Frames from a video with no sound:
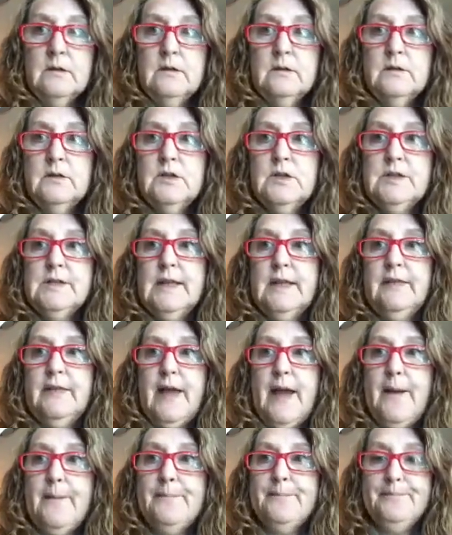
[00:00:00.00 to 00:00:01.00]
Just like
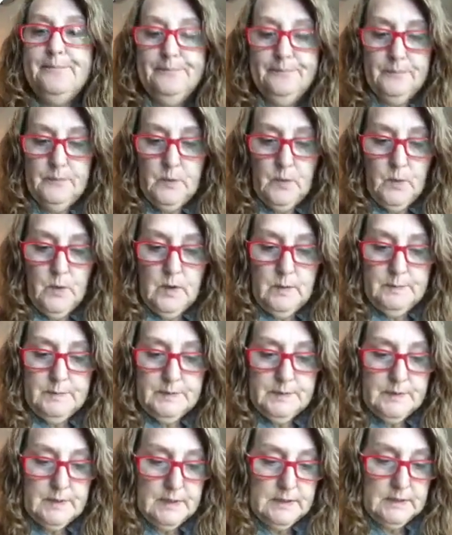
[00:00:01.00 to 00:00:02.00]
that.
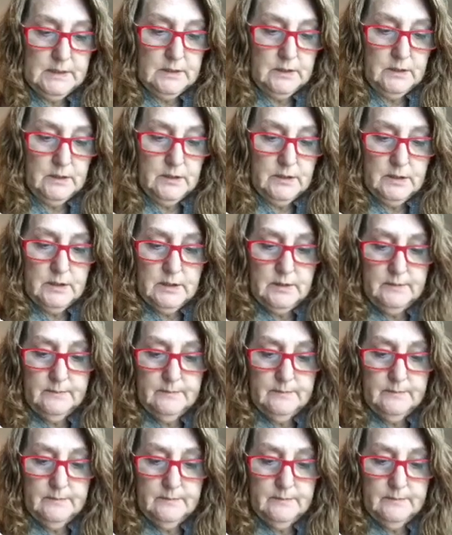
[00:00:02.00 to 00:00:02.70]
Whoops, that didn't look good.